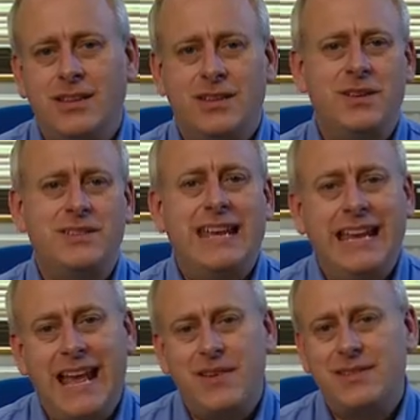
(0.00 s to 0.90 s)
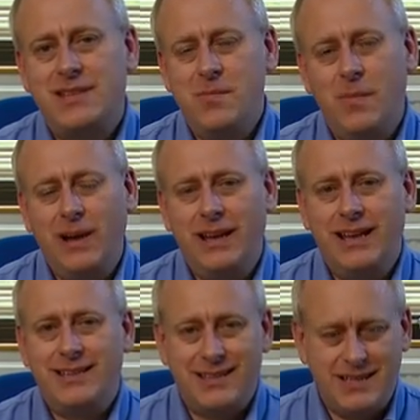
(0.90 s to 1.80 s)
So you see how simple it
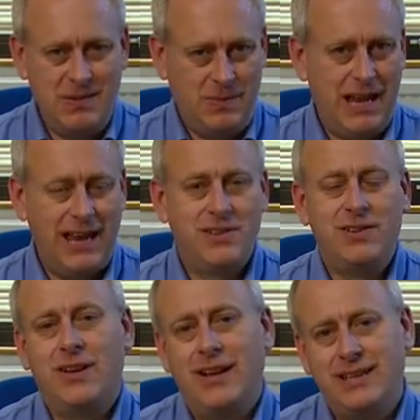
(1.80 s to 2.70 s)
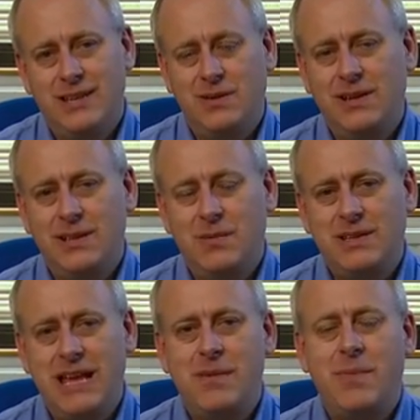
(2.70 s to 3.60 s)
is. A simple action like tilting
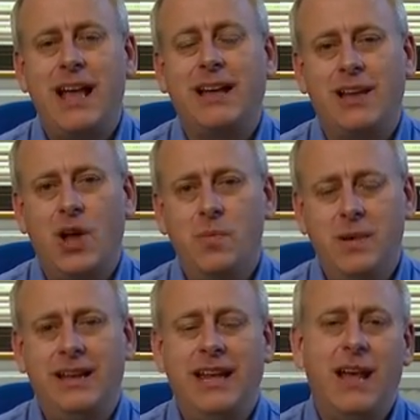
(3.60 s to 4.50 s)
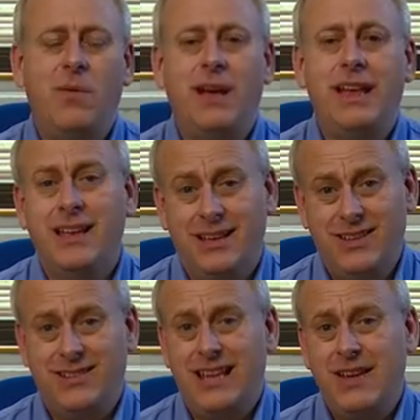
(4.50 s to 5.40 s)
someone's head back and opening the airway
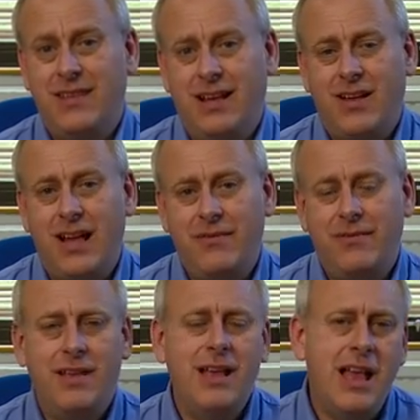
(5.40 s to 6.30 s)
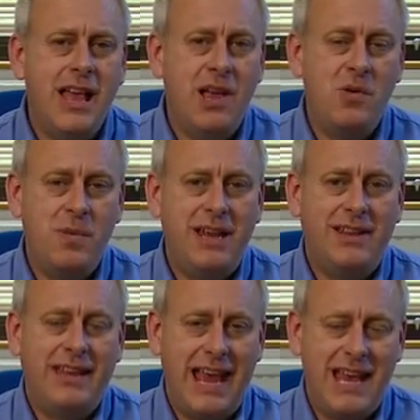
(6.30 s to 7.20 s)
can save their life. It will mean
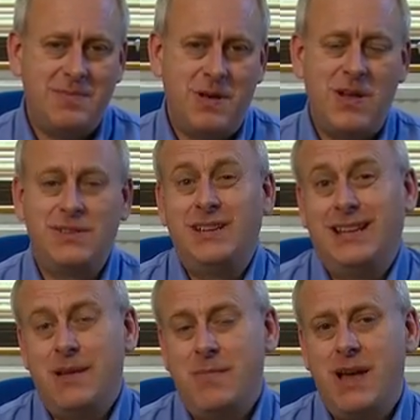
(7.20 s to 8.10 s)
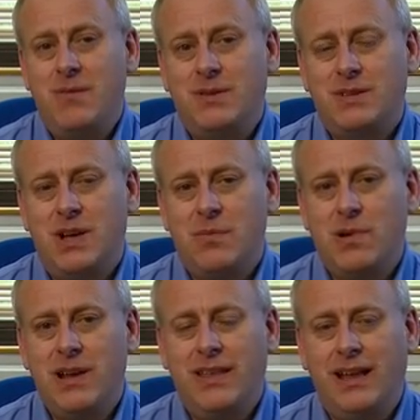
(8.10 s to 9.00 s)
that the air's passing and they may well start
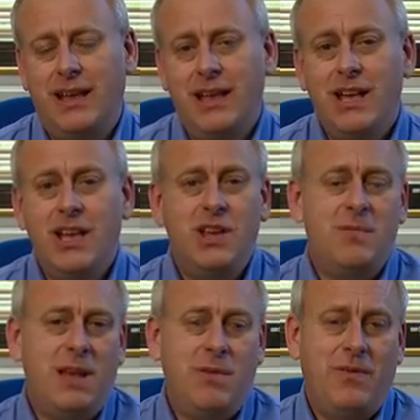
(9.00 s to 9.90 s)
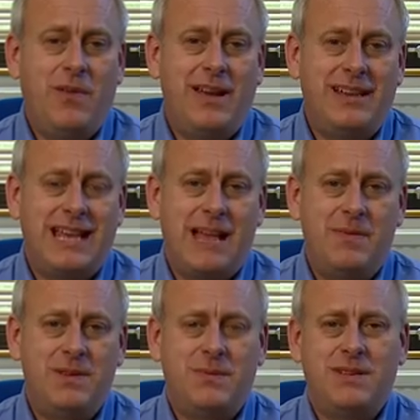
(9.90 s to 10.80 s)
breathing. You may well find this
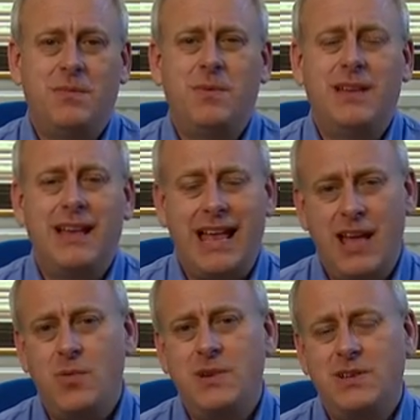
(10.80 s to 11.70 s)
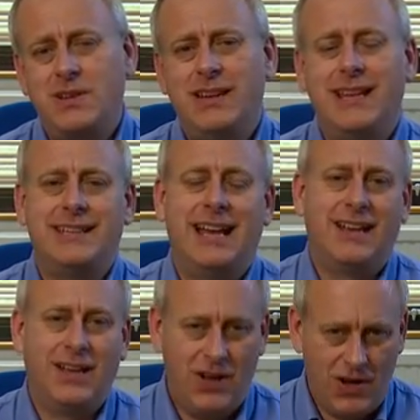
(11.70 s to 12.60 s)
happens with someone with a helmet on and they're sat
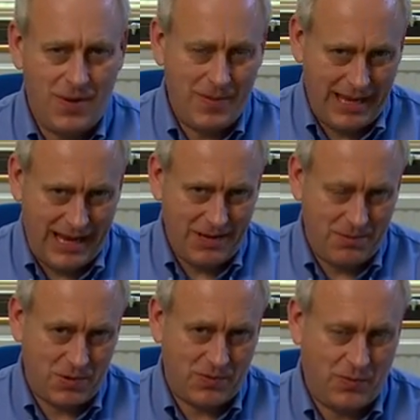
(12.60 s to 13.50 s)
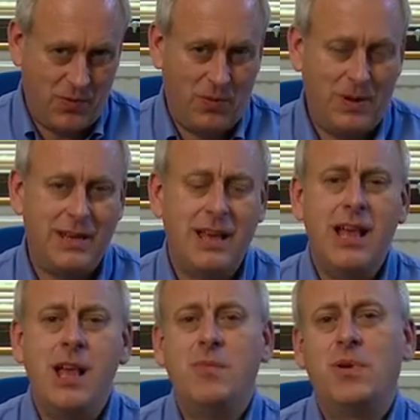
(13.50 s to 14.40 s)
in a car with their head pushed forward.
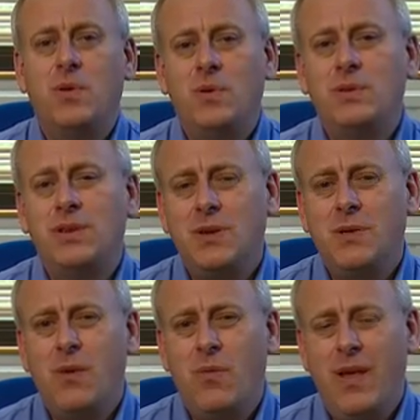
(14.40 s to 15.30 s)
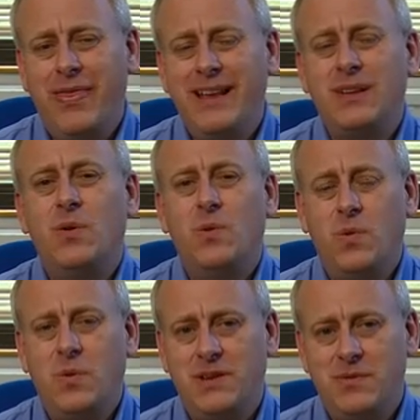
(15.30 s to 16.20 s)
But also, one thing to
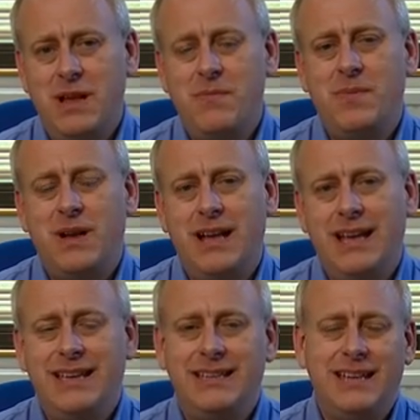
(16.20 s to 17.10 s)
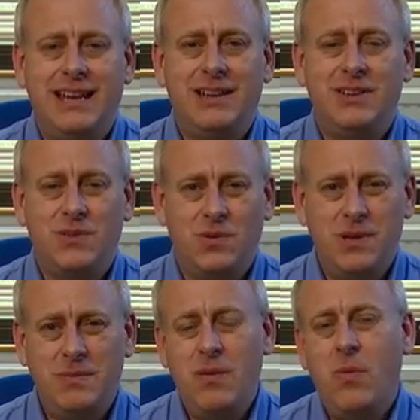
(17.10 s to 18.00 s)
always remember is, you know, just
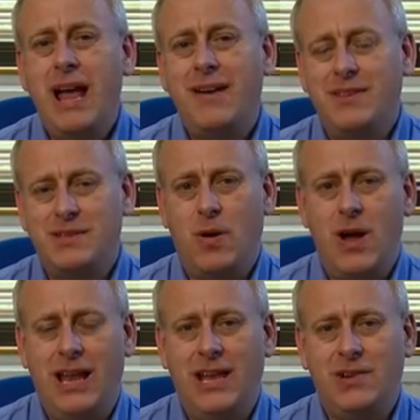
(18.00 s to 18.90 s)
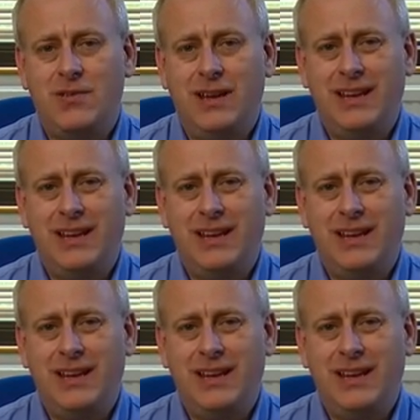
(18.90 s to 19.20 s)
always be aware of the spinal injury.